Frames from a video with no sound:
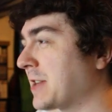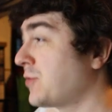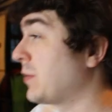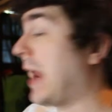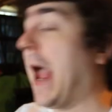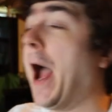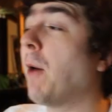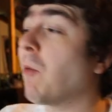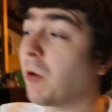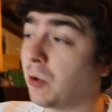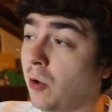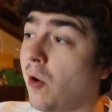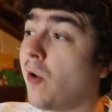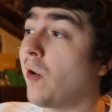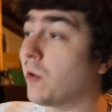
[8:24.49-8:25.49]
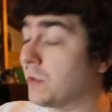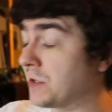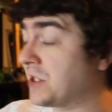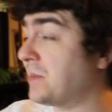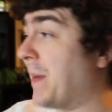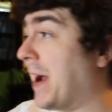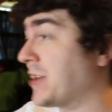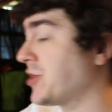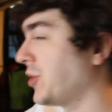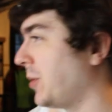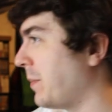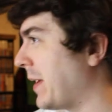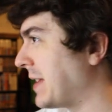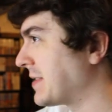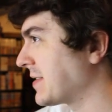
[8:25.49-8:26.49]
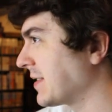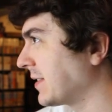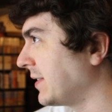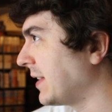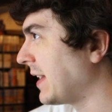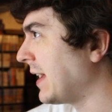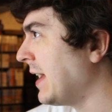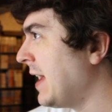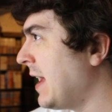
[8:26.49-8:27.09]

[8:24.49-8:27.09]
So an hour long special, basically.